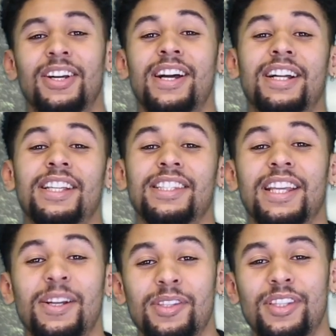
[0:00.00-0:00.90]
So hi guys
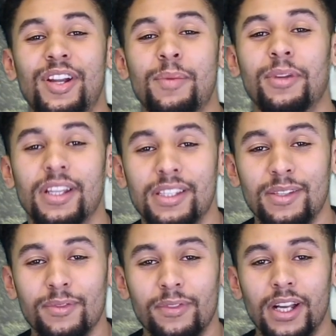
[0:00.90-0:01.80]
and girls, it's Harry
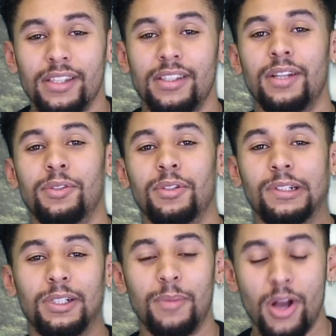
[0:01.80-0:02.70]
McKenzie from
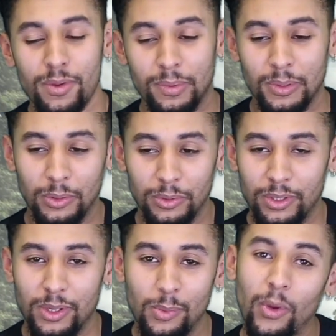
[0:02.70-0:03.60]
Visordown.com. Hope you're all
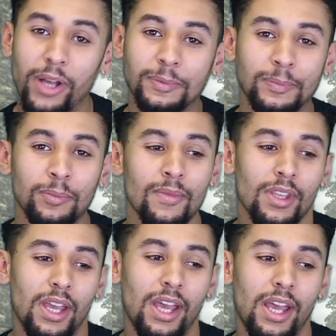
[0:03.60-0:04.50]
doing well.
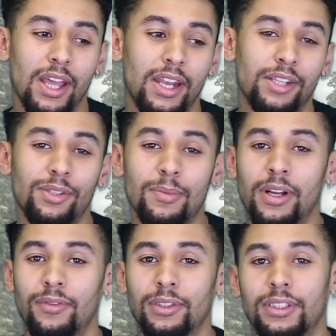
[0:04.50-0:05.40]
And as you
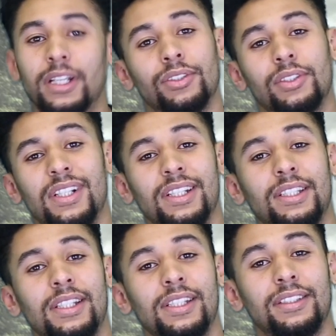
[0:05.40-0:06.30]
might have looked
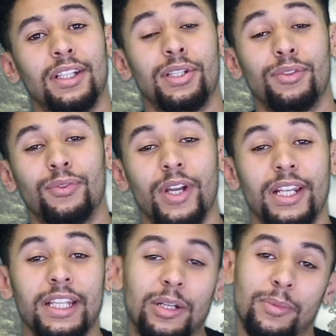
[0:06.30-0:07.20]
outside, the sun is
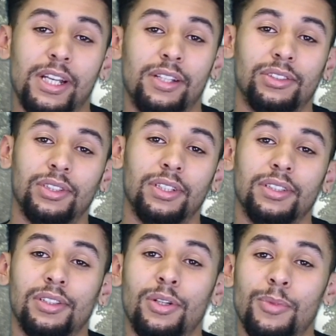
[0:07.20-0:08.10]
finally coming out, so
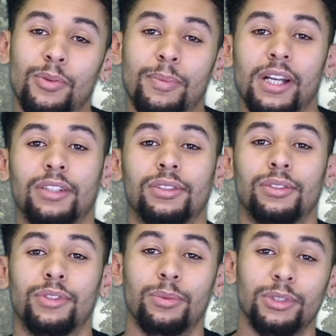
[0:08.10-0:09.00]
there's a lot more bikers
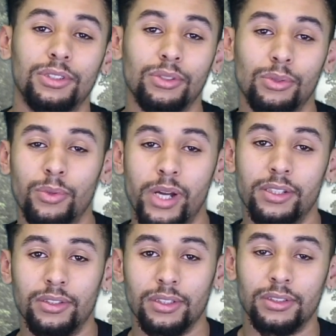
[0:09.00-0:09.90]
on the road, which is
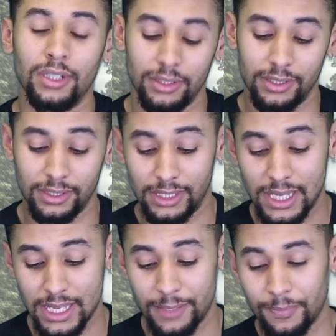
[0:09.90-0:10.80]
always good to
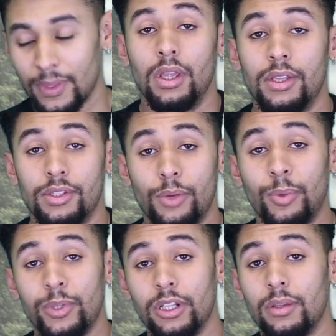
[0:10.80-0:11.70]
see. So there are
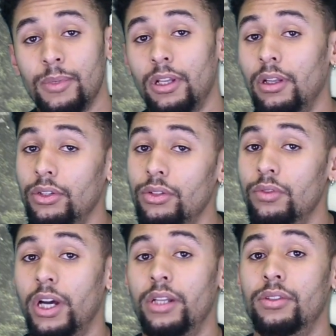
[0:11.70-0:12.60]
probably going to be a lot of
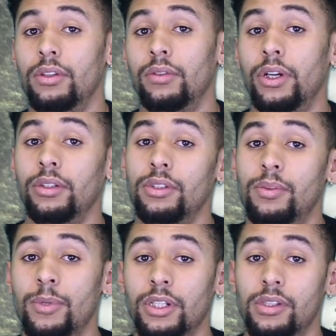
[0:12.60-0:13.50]
new riders on the road
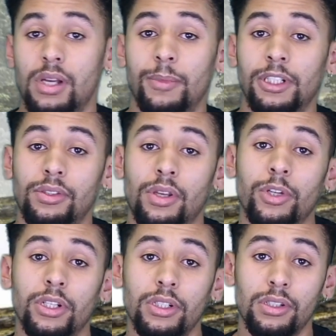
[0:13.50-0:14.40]
in spring and summer, so
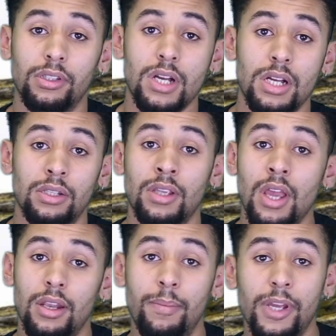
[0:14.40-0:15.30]
we're going to discuss
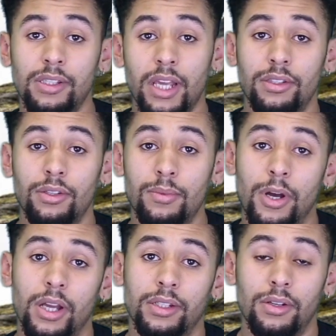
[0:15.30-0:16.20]
the best A2
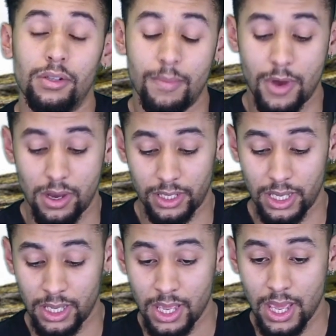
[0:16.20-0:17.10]
bikes on the
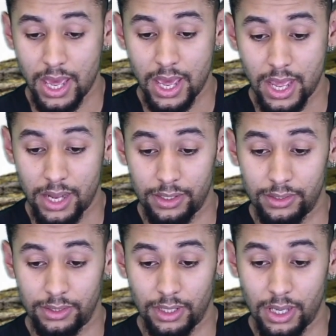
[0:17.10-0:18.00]
market
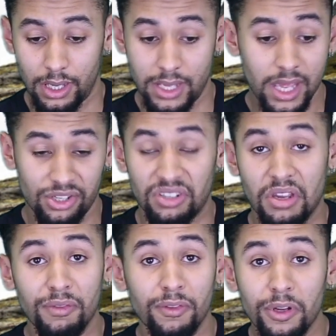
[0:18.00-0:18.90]
and yeah,
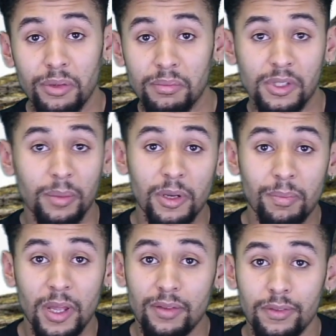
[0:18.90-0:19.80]
just go through them, some of
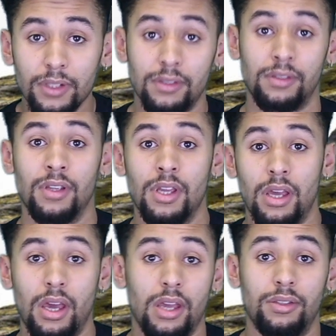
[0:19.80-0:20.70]
the benefits,
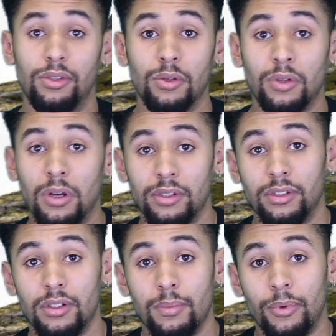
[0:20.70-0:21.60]
the sort of
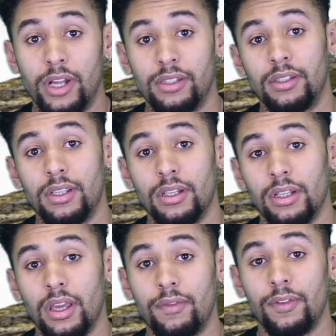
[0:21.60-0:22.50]
costs and the prices that you're
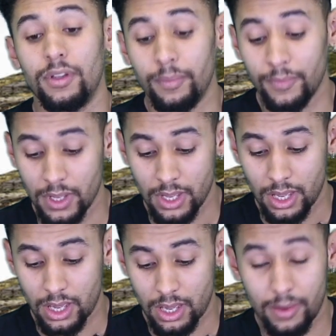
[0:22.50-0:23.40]
going to get for them,
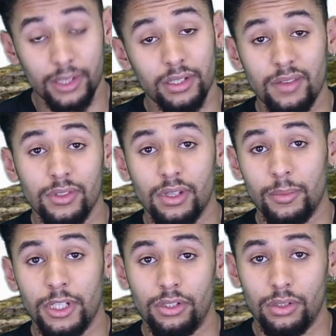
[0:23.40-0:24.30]
and even
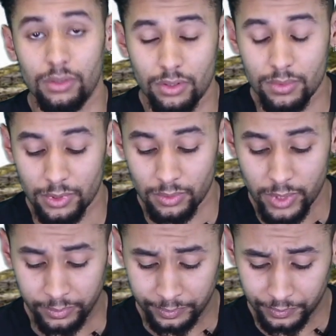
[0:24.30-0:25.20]
some of the insurance groups as
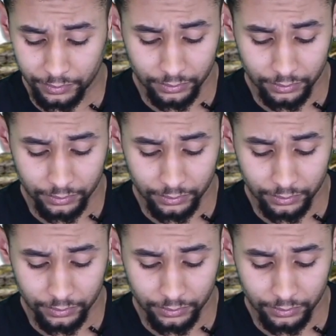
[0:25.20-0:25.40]
well.